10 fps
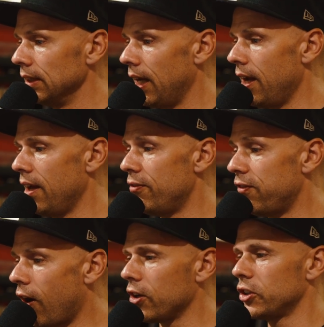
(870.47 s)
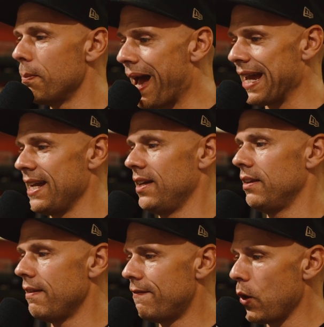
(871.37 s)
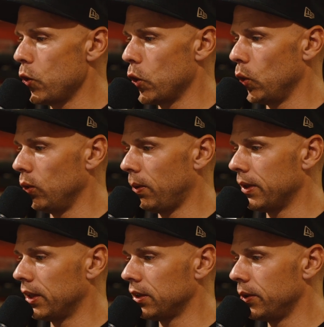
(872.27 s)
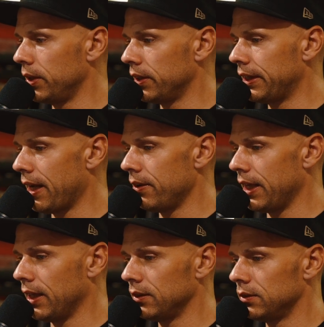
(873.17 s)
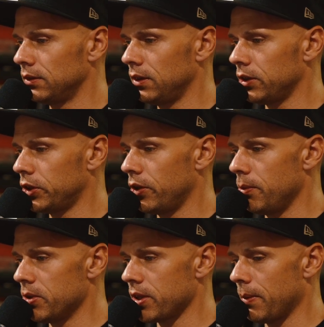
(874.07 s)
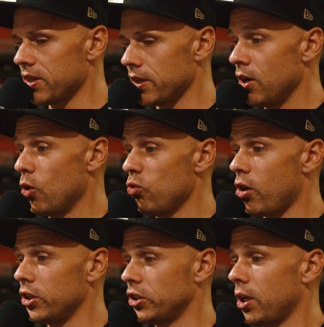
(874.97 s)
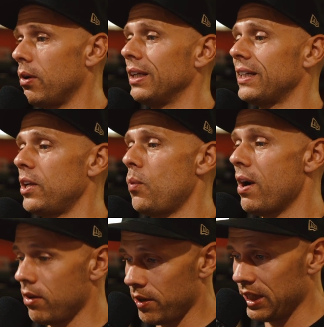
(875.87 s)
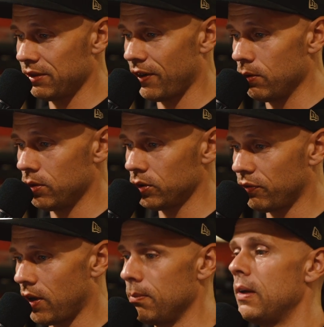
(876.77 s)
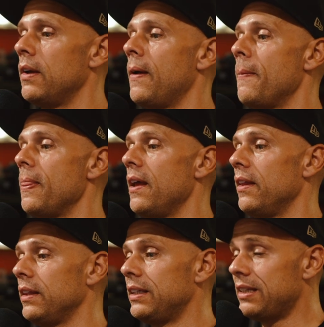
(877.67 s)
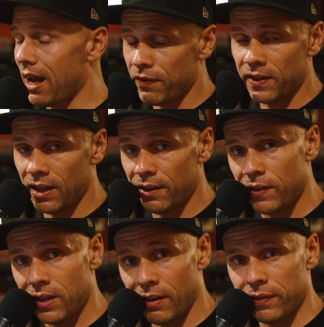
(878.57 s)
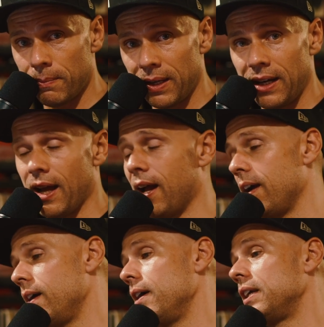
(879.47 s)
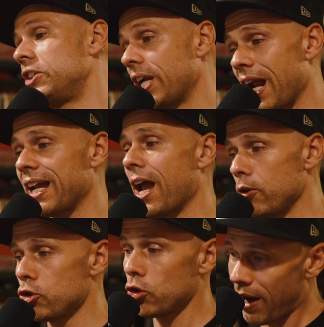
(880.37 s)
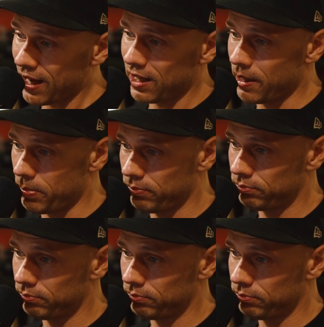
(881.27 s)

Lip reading: Vox main, the vocal, what we got going on down here. Not too much, I imagine. Right, so I'll tell you where I got these vocals from. Definitely, if you're not familiar, check out Tracklib.